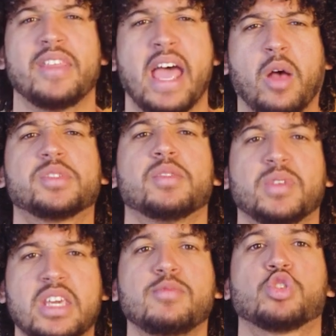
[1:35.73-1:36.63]
that helps
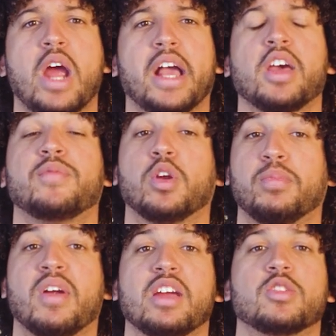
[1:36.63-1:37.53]
them keep track of their
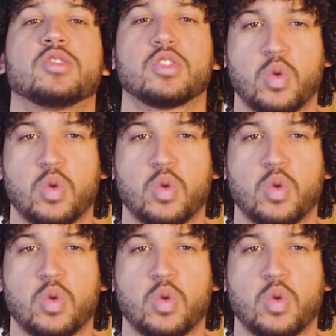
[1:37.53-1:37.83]
prayers,